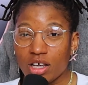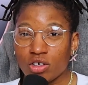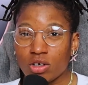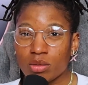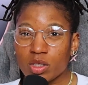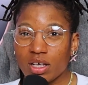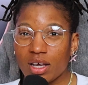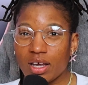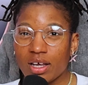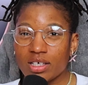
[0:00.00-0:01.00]
You know what I'm
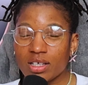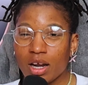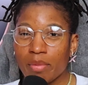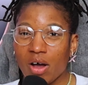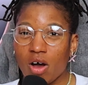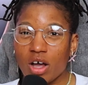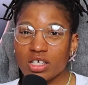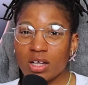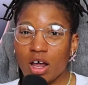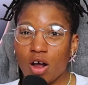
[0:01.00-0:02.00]
saying? It's
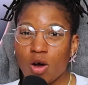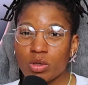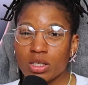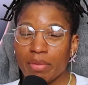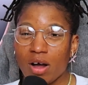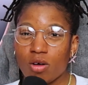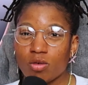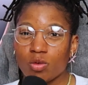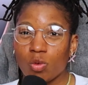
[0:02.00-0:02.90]
not always about